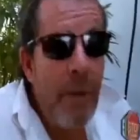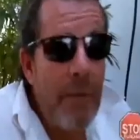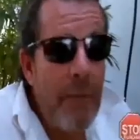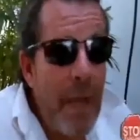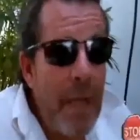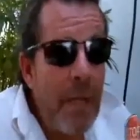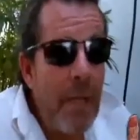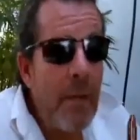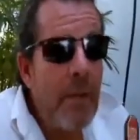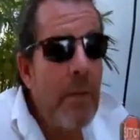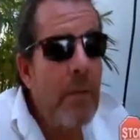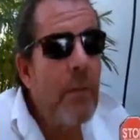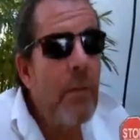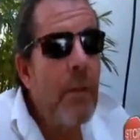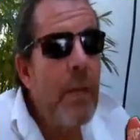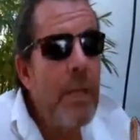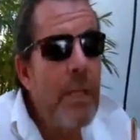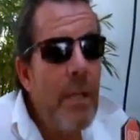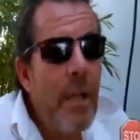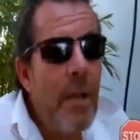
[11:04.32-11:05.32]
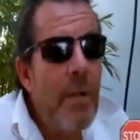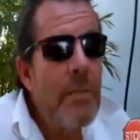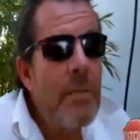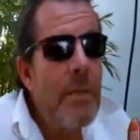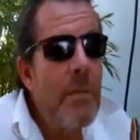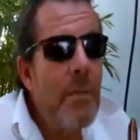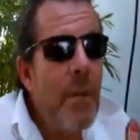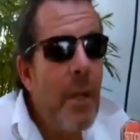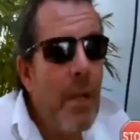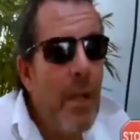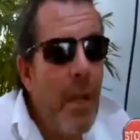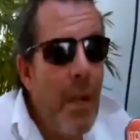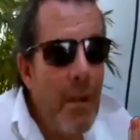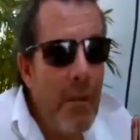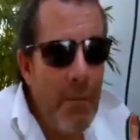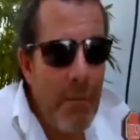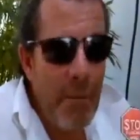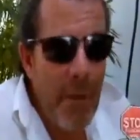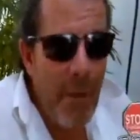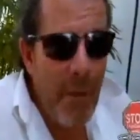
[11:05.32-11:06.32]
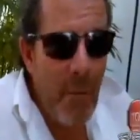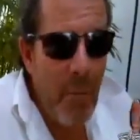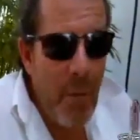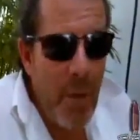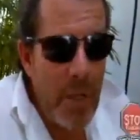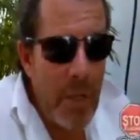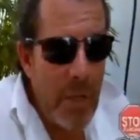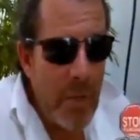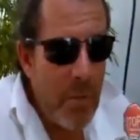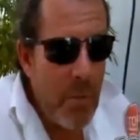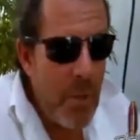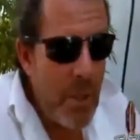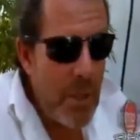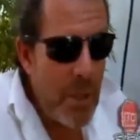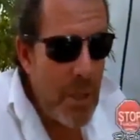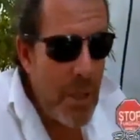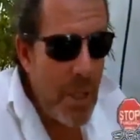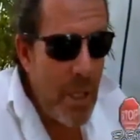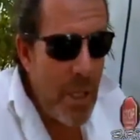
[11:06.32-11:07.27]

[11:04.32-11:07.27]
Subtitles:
I've had it 3 times in my life. Once was...